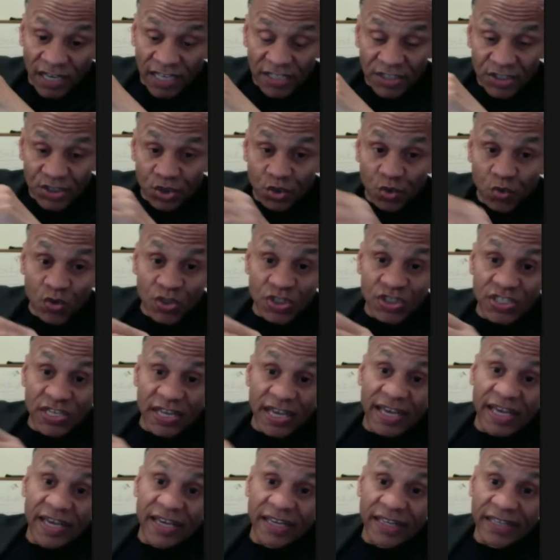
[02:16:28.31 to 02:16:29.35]
as you were
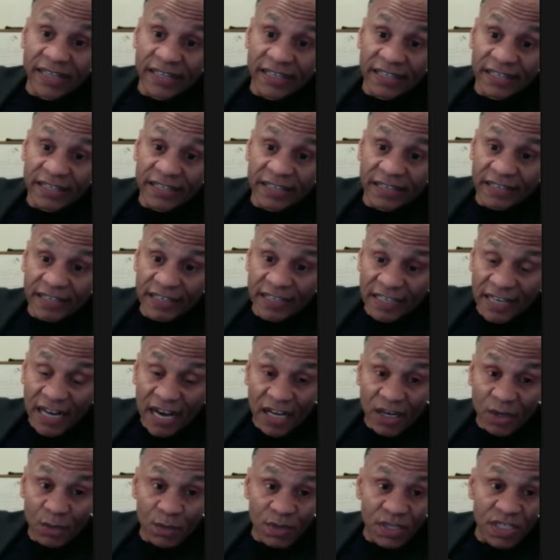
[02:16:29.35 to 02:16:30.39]
saying, and
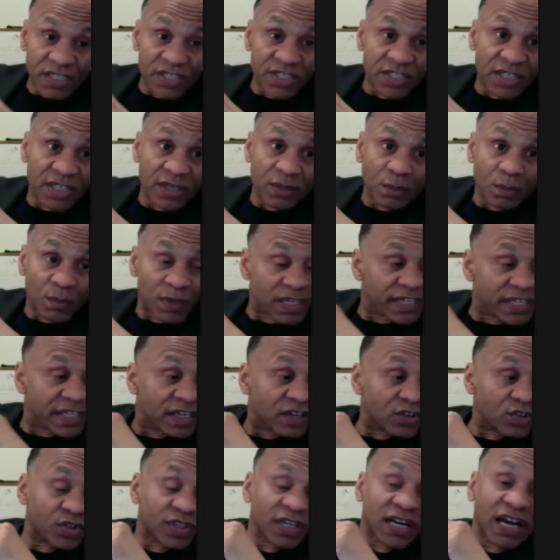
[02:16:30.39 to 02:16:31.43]
Anonymous and
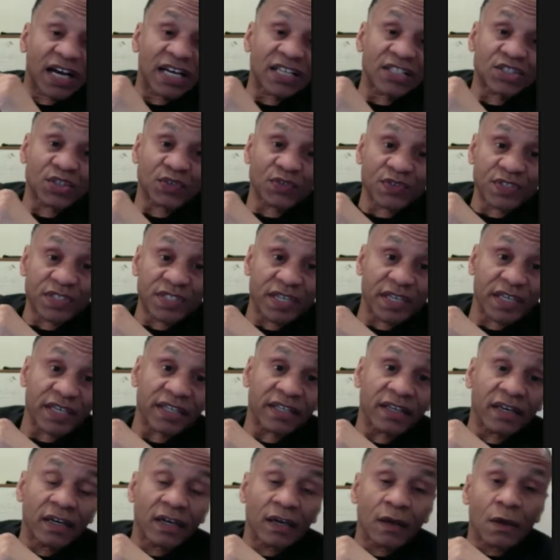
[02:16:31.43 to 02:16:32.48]
many other guys have
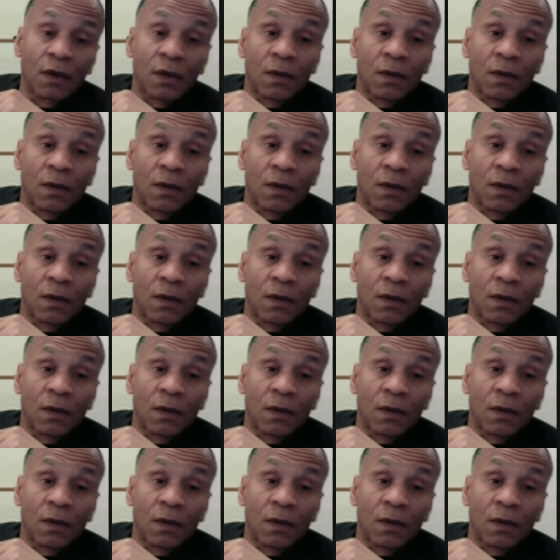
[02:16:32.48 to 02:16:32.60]
said,